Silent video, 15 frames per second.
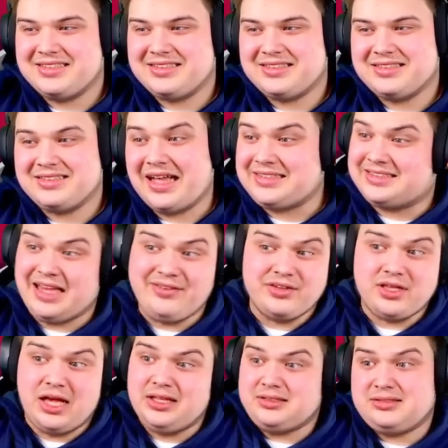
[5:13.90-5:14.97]
That's seven.
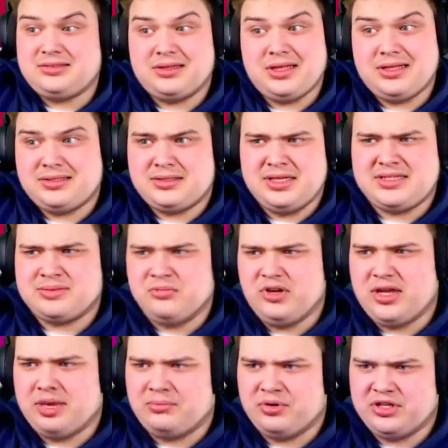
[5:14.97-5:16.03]
That's, that's decent money,
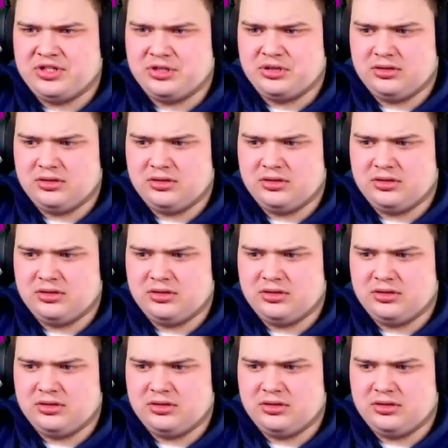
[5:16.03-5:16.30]
I'm pretty sure.